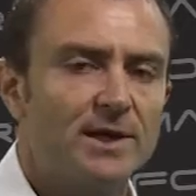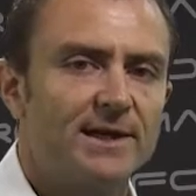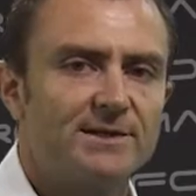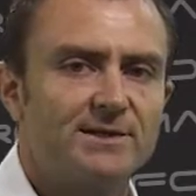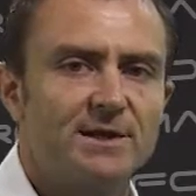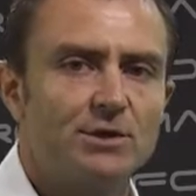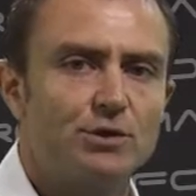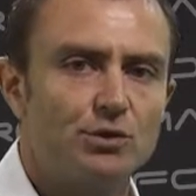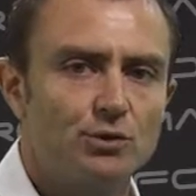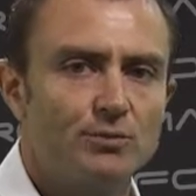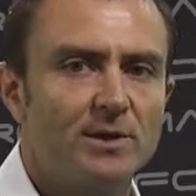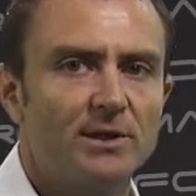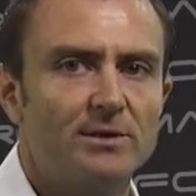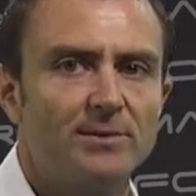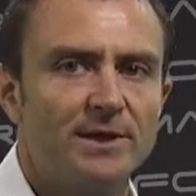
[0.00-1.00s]
has a
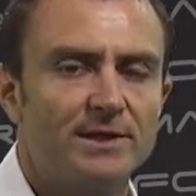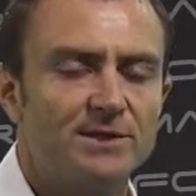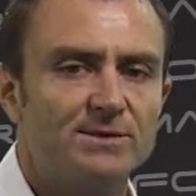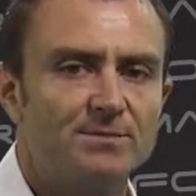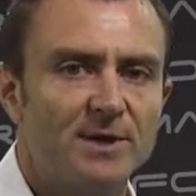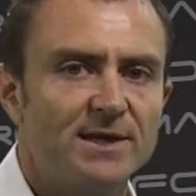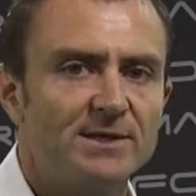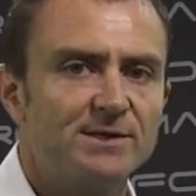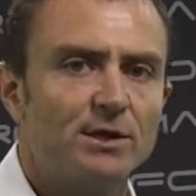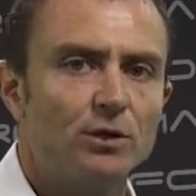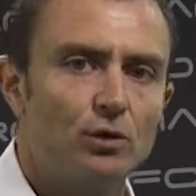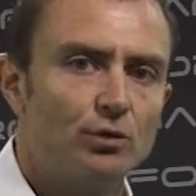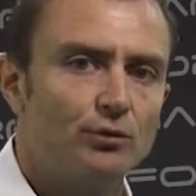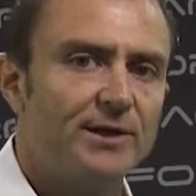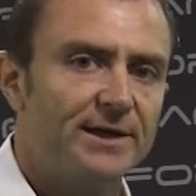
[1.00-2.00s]
2mm spacer
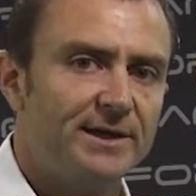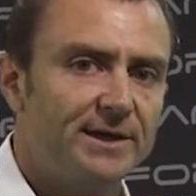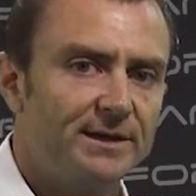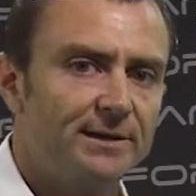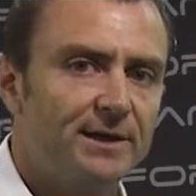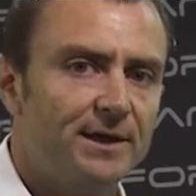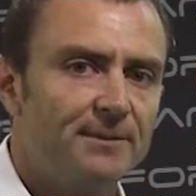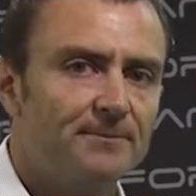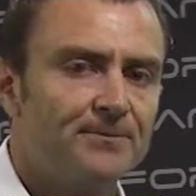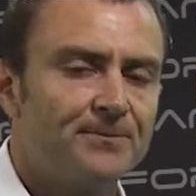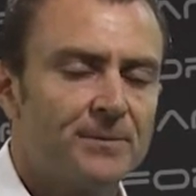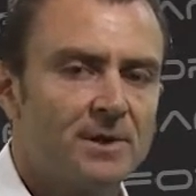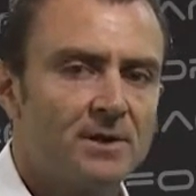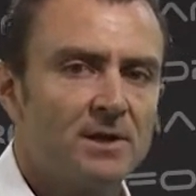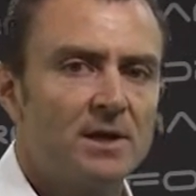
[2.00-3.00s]
already in there.
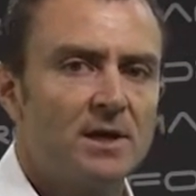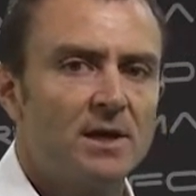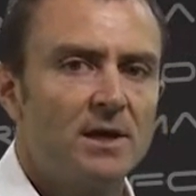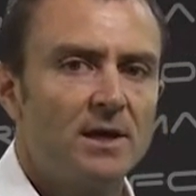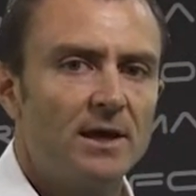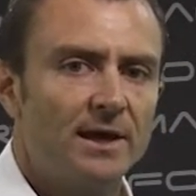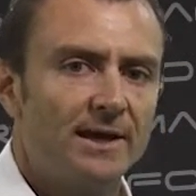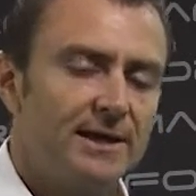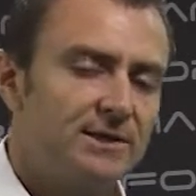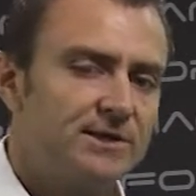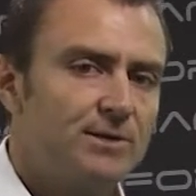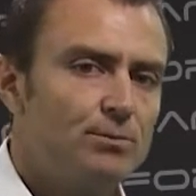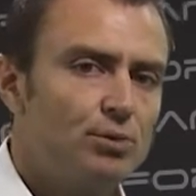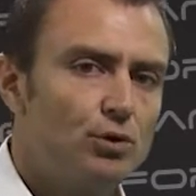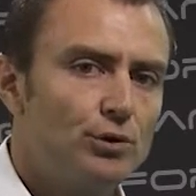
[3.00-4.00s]

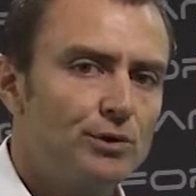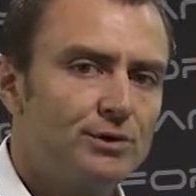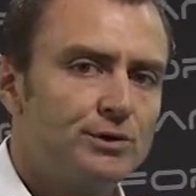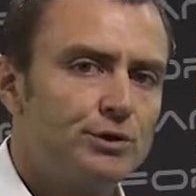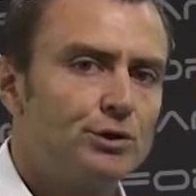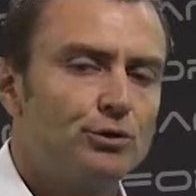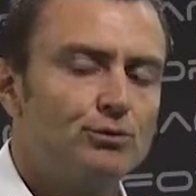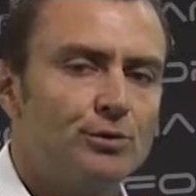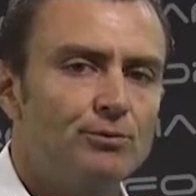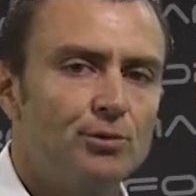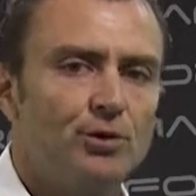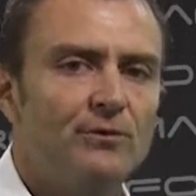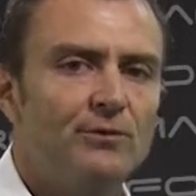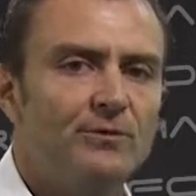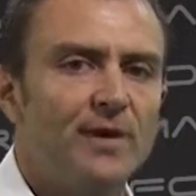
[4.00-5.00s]
It's important to
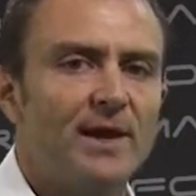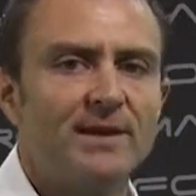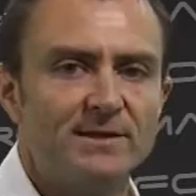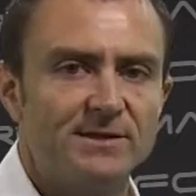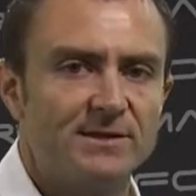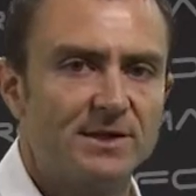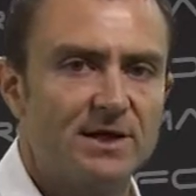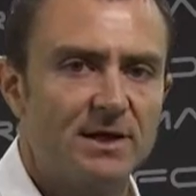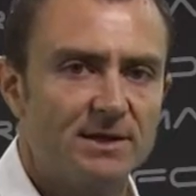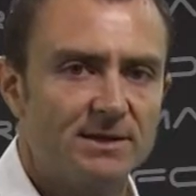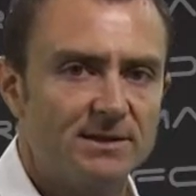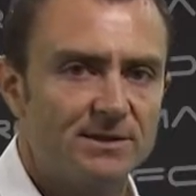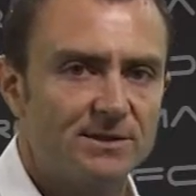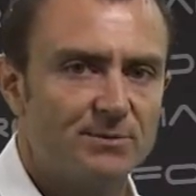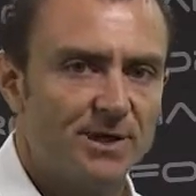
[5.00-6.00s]
remove and discard
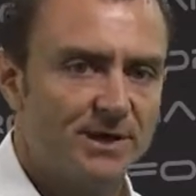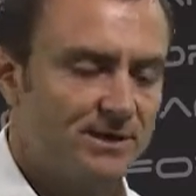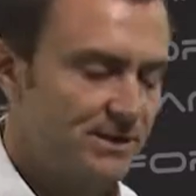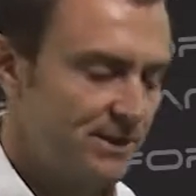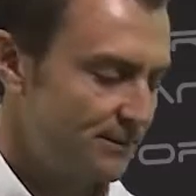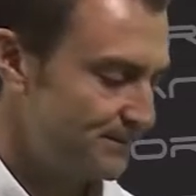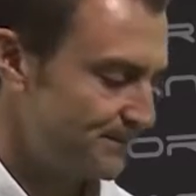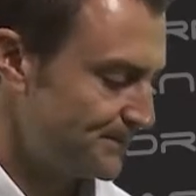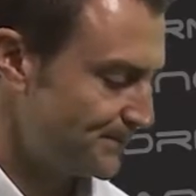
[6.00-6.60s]
this spacer.